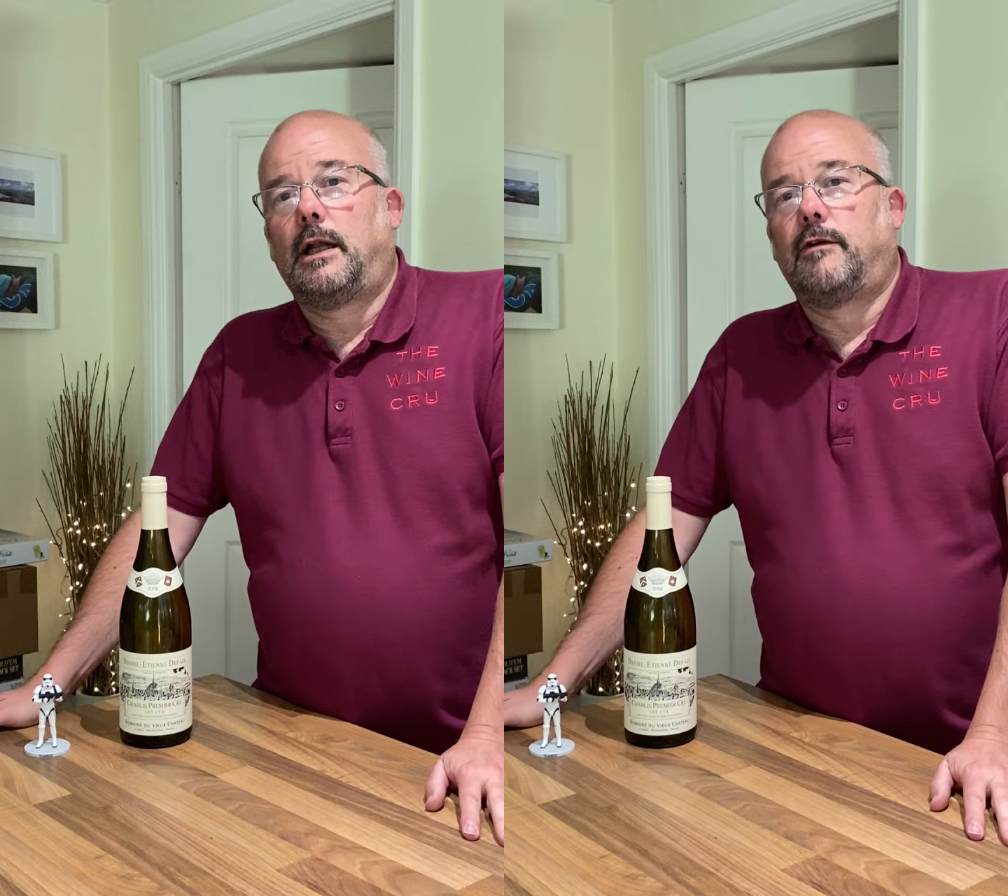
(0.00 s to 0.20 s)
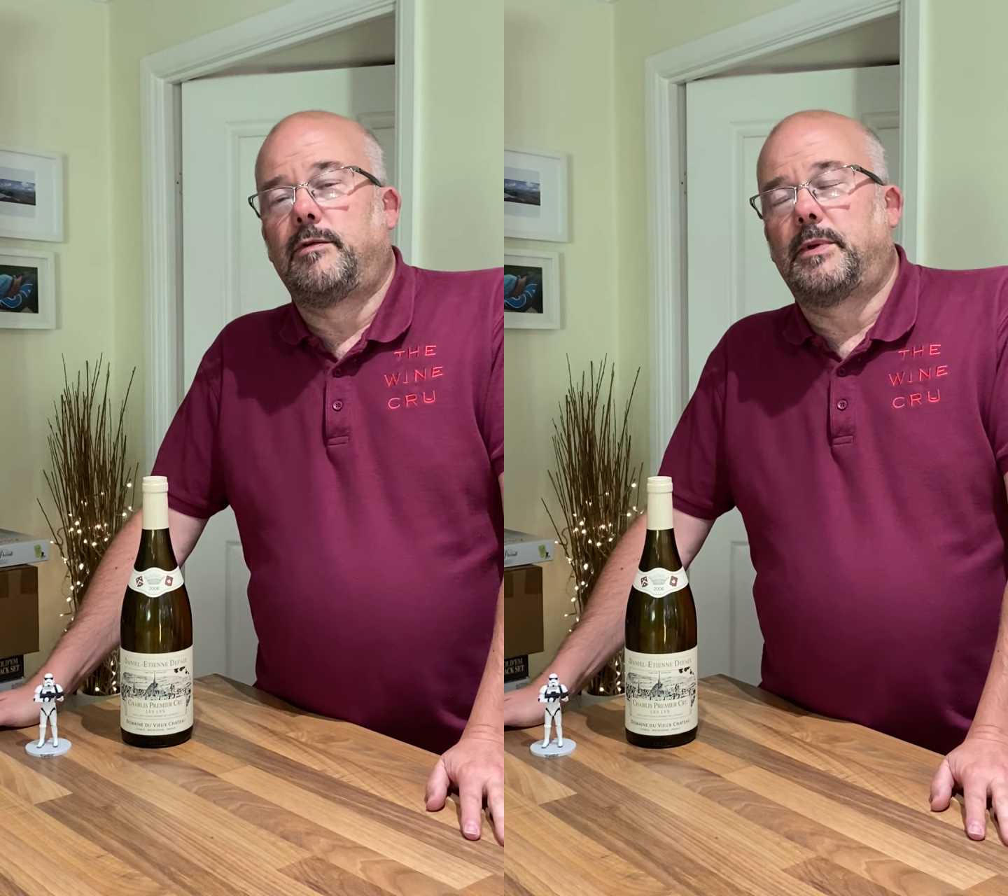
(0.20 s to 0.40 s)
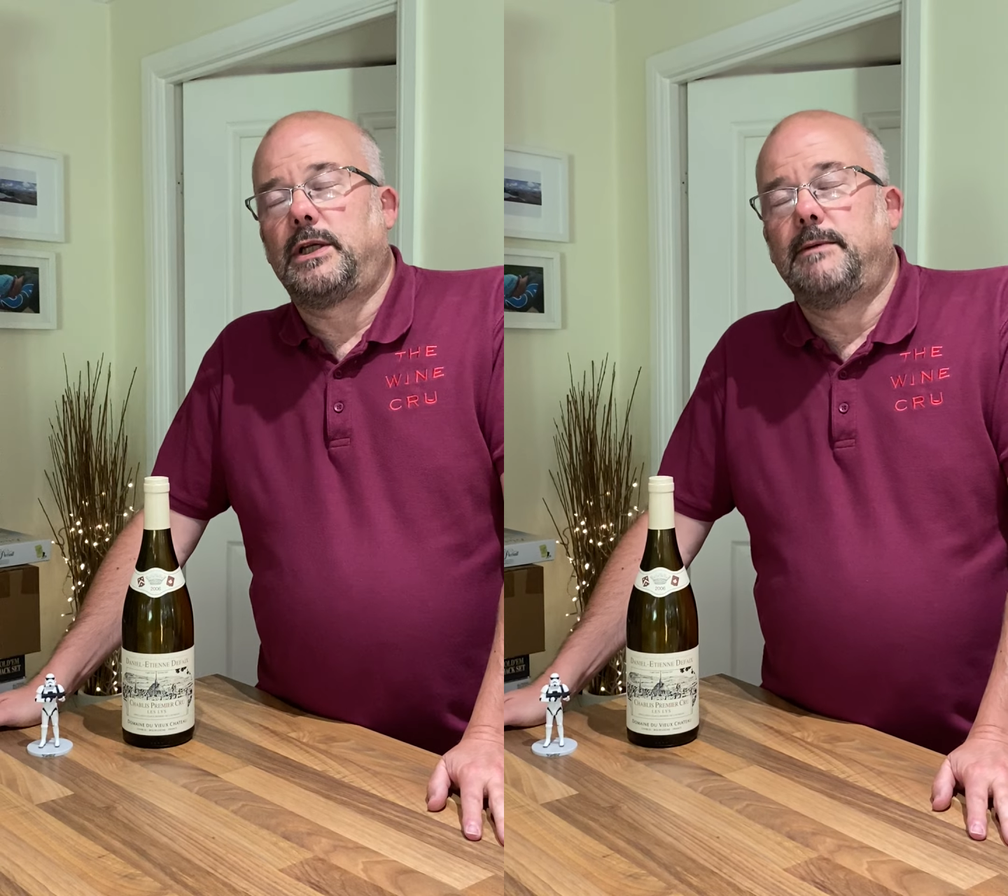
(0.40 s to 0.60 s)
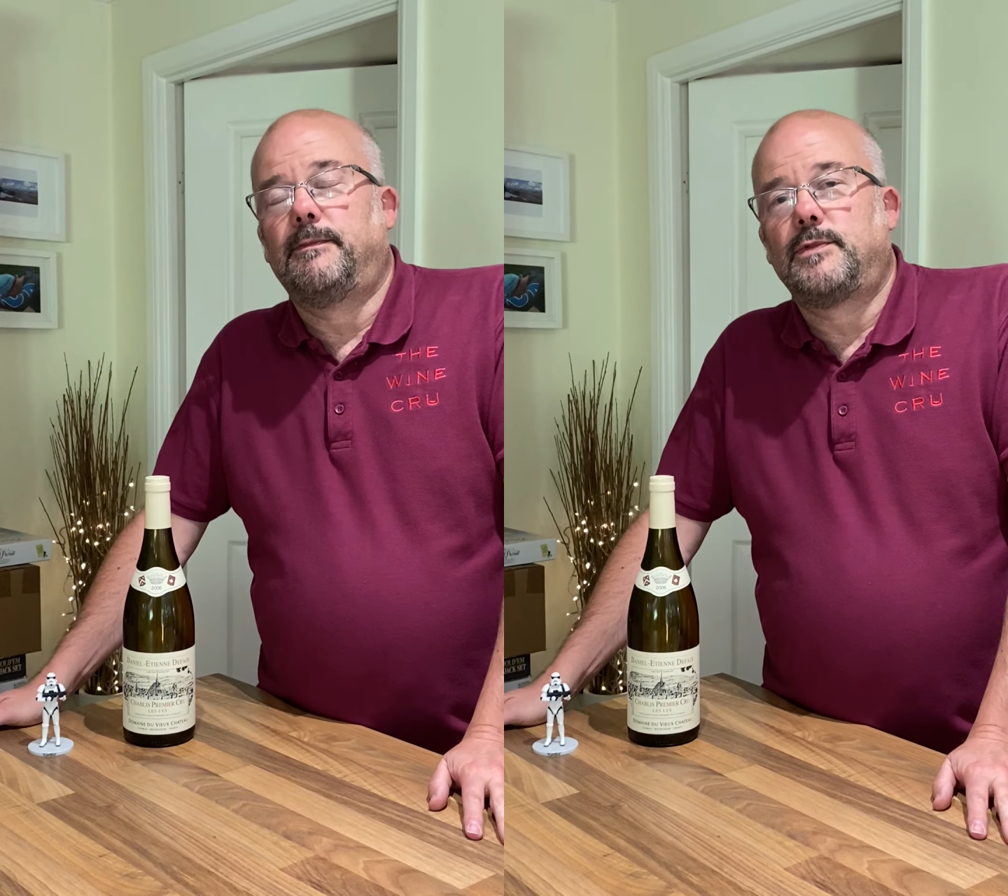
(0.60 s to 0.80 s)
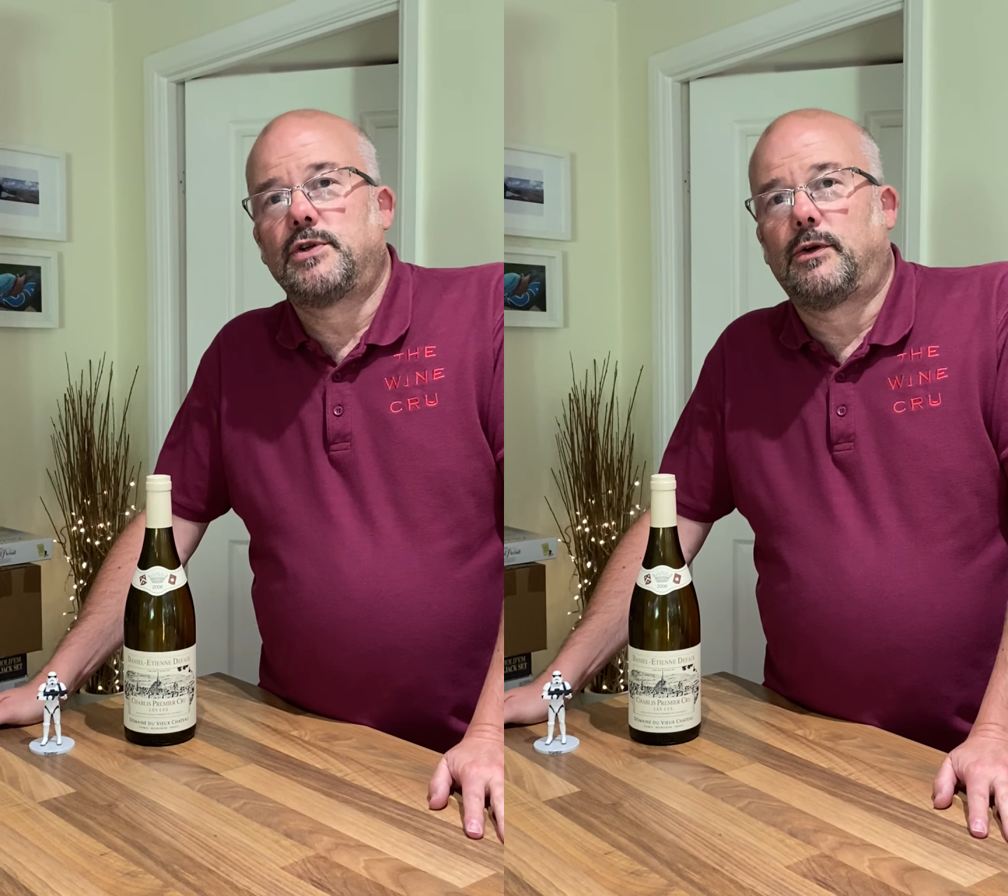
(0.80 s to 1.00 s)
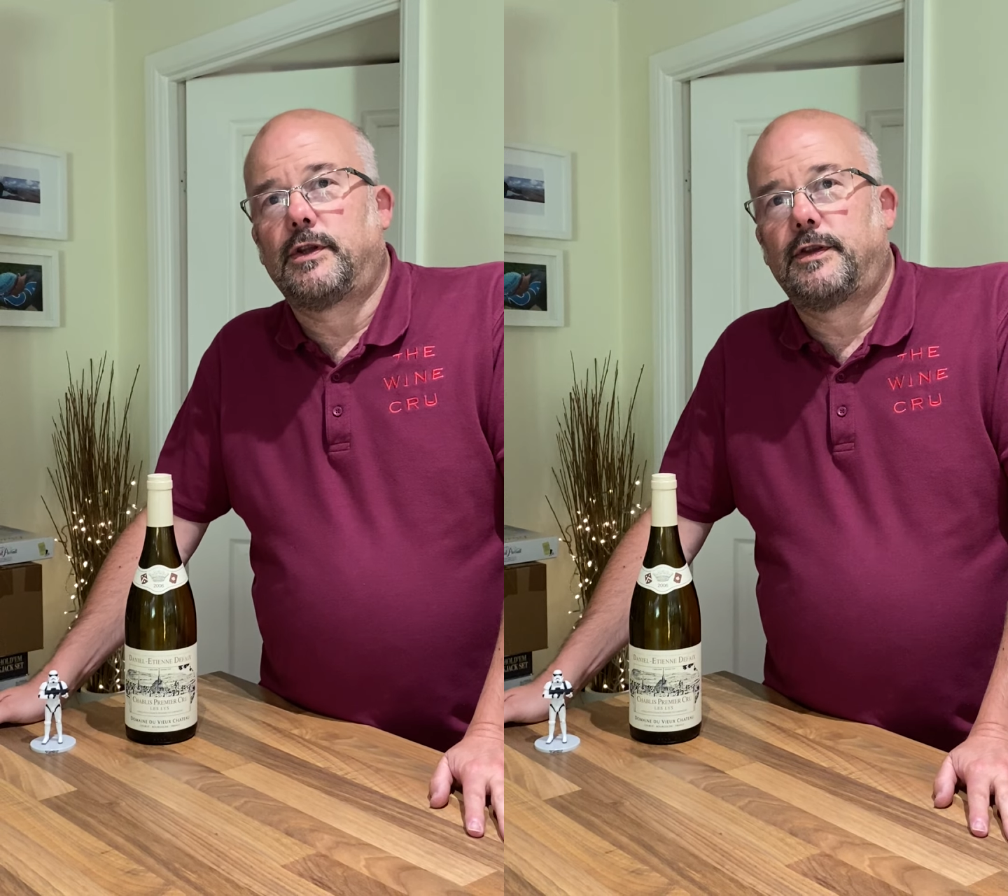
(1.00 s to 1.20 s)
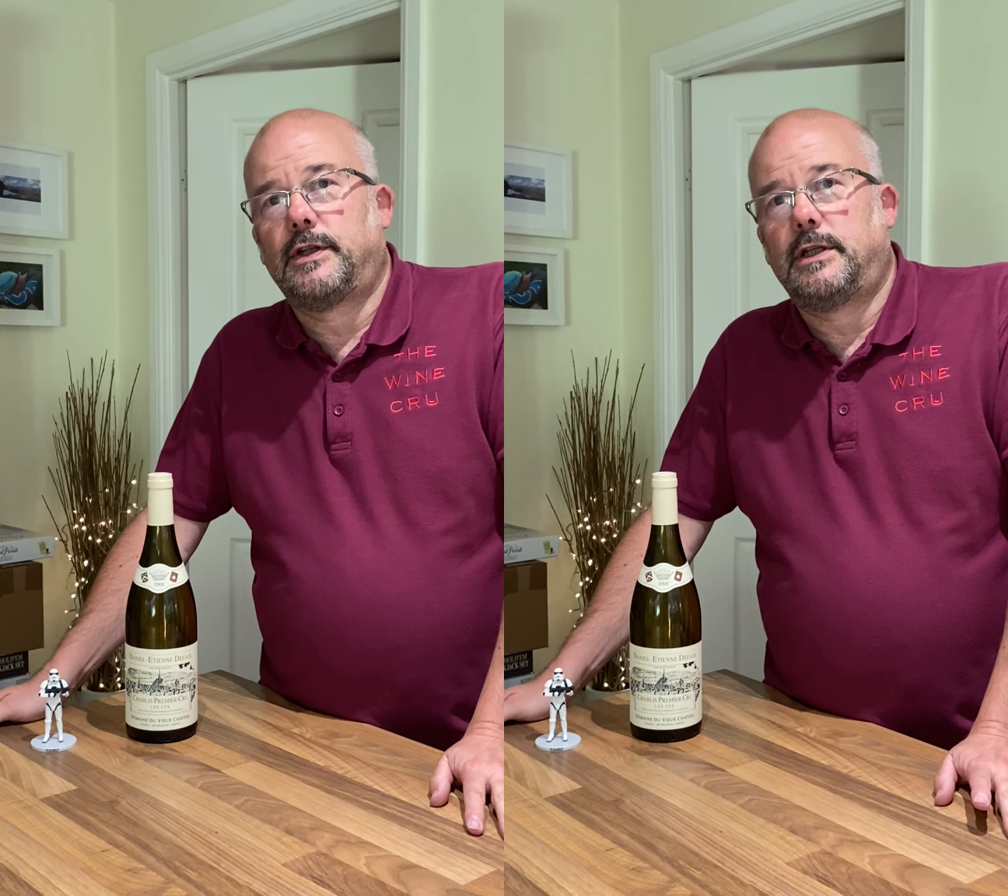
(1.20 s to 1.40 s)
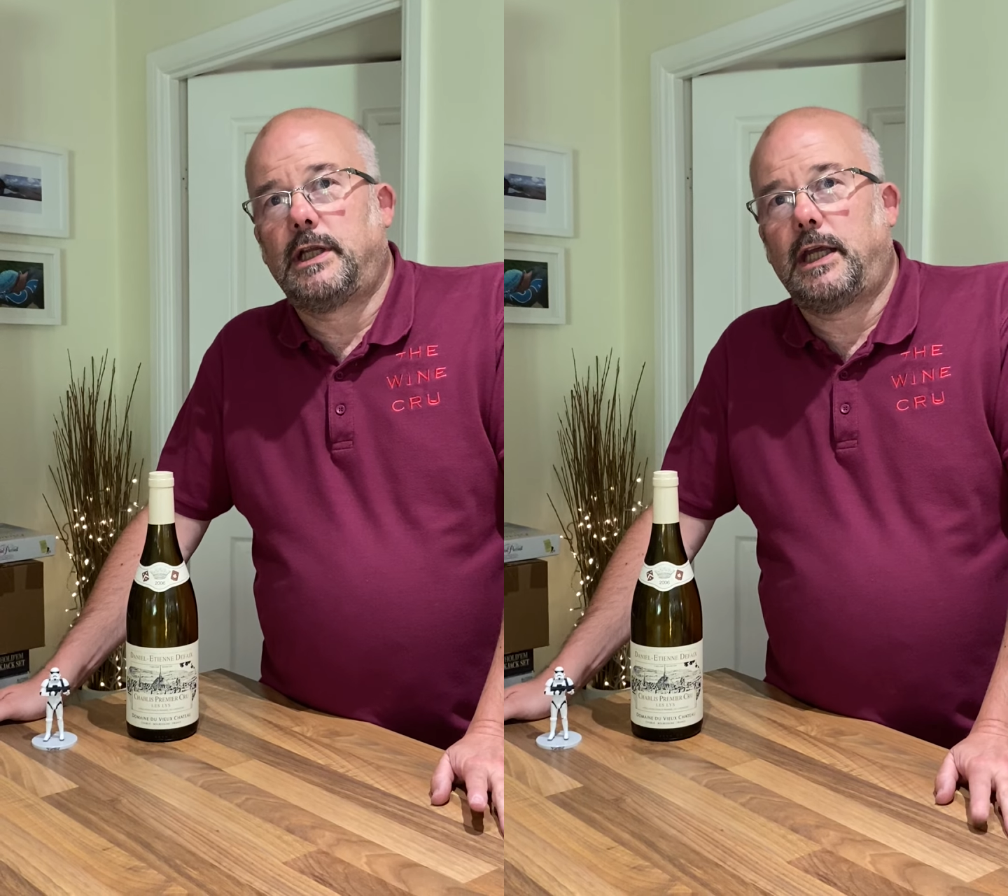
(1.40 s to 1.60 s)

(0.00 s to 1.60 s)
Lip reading: everybody. Jonathan